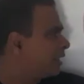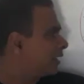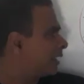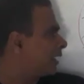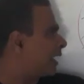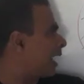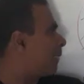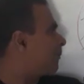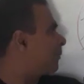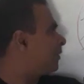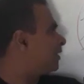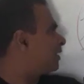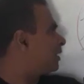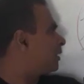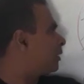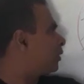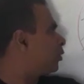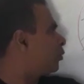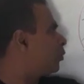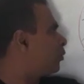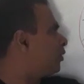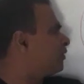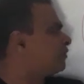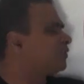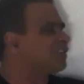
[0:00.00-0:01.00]
capital
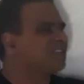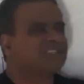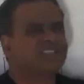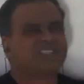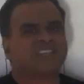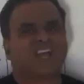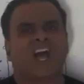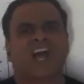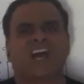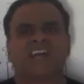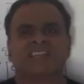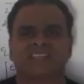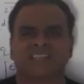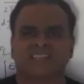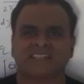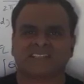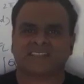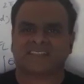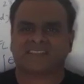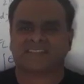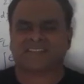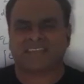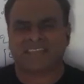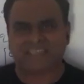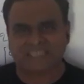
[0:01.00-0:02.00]
Q is the charge at
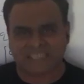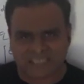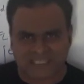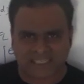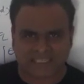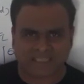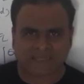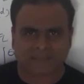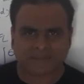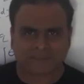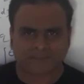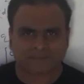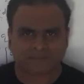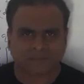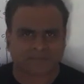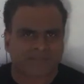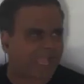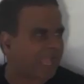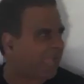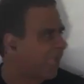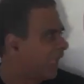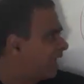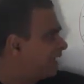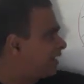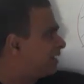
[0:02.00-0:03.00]
the center,
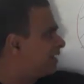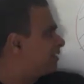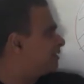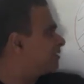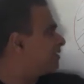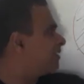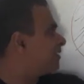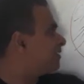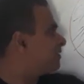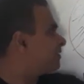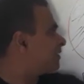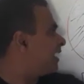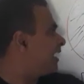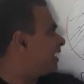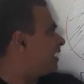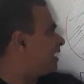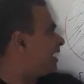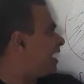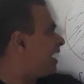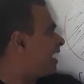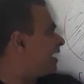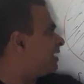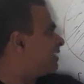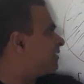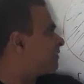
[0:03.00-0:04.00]
and if this
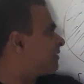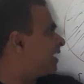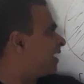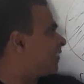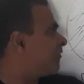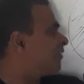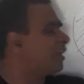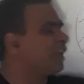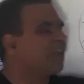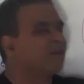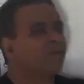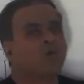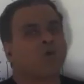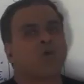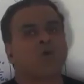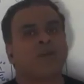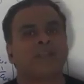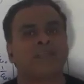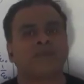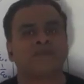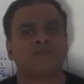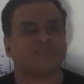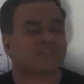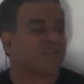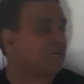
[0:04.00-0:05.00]
area is having a
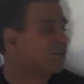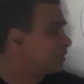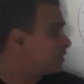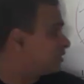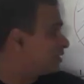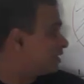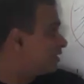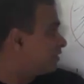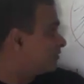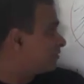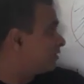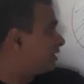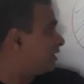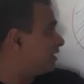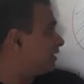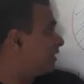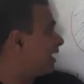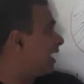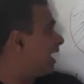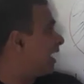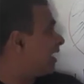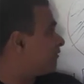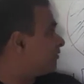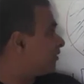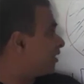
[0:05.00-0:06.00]
volume charge density, they
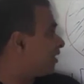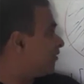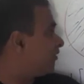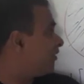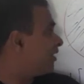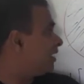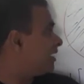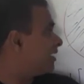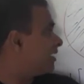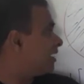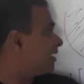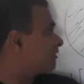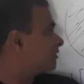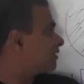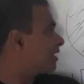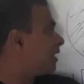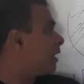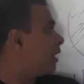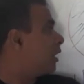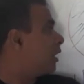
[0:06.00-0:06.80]
have given it as